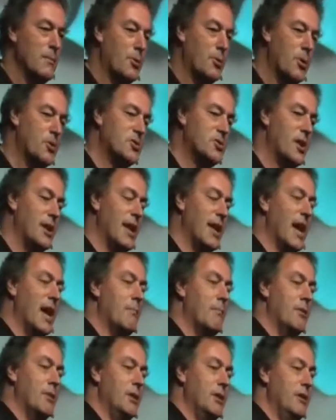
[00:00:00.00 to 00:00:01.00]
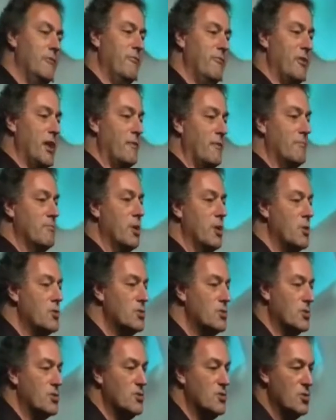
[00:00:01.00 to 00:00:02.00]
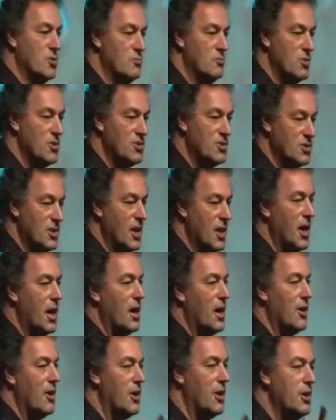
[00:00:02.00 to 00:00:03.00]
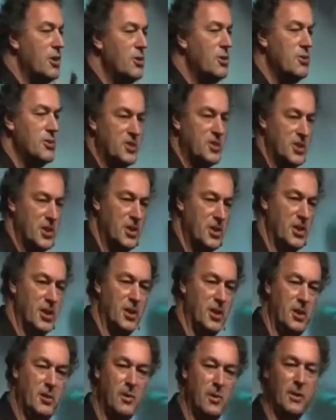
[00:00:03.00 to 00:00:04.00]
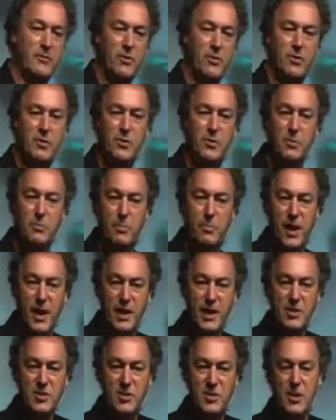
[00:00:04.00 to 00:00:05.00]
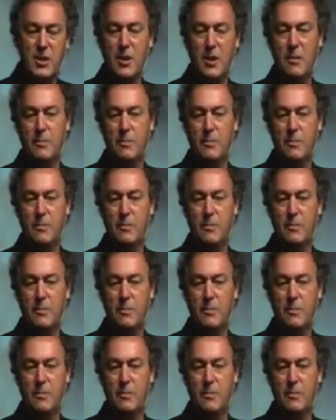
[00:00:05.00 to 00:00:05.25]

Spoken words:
Personally, I believe that most consumers are interested in hearing from good brands,